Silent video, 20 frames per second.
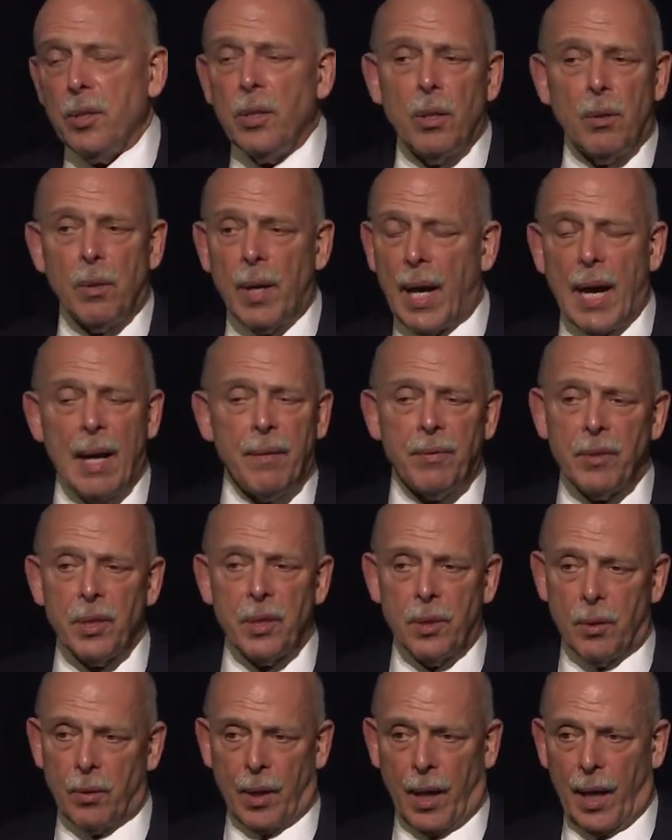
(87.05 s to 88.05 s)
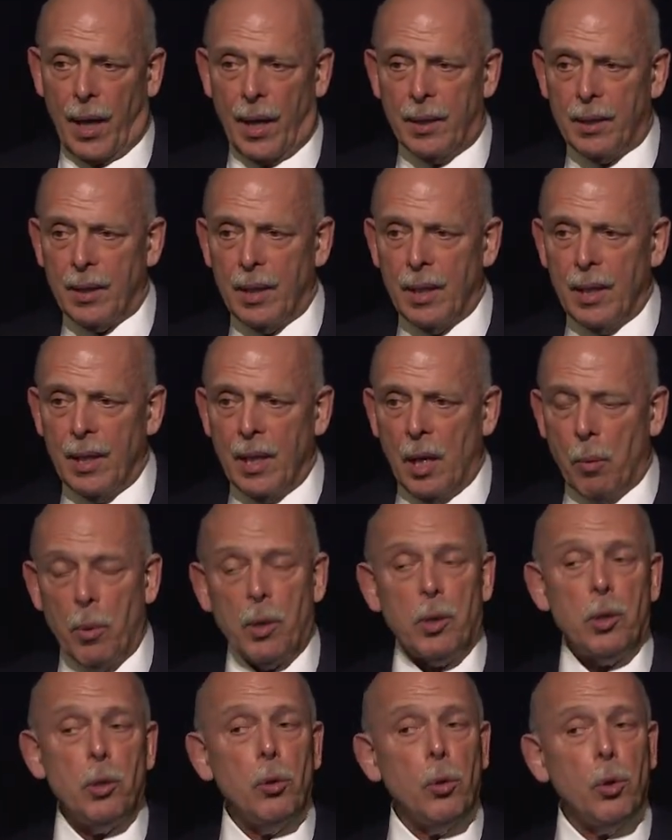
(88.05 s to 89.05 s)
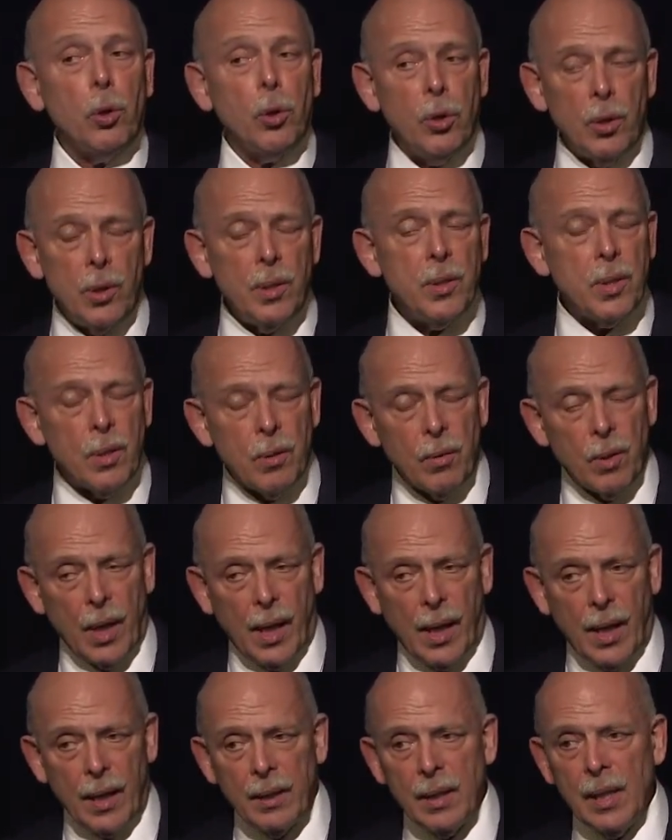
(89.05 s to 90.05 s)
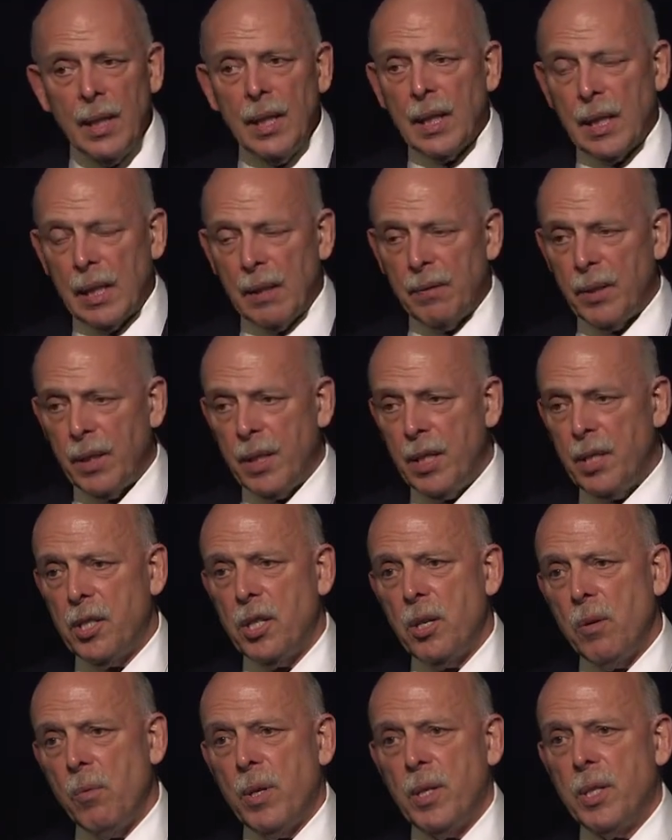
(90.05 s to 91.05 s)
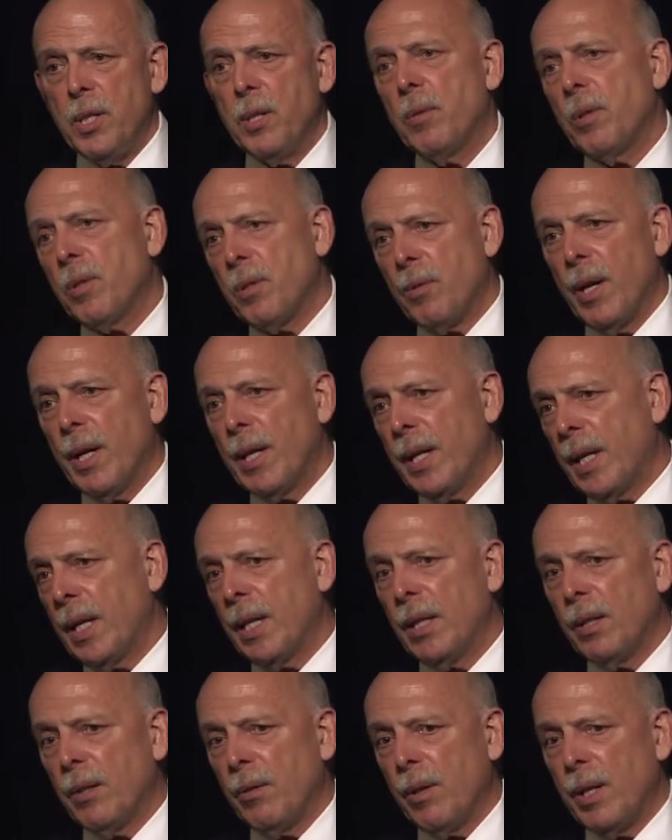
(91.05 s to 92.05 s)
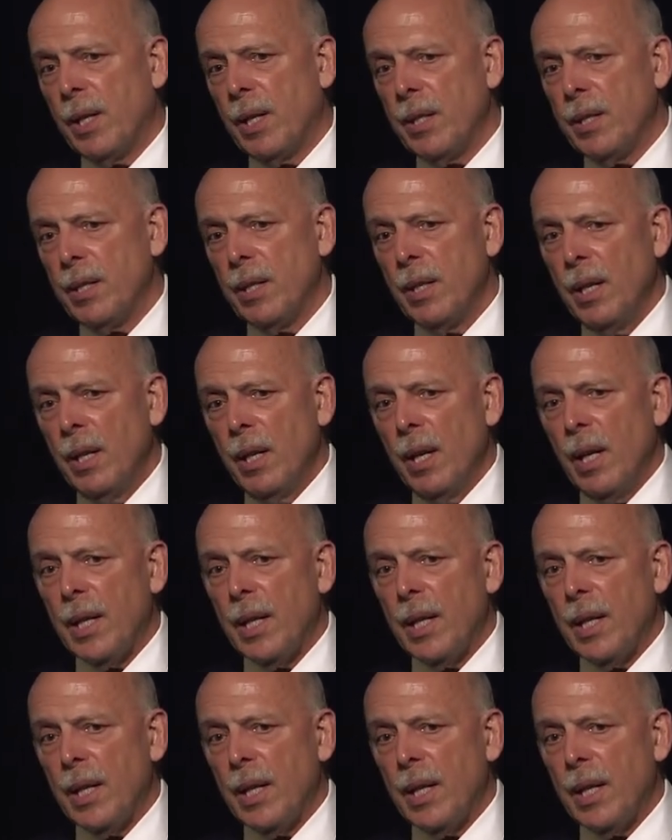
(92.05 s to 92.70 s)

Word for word: You don't have to do that, but you could do that if the issue was you were trying to increase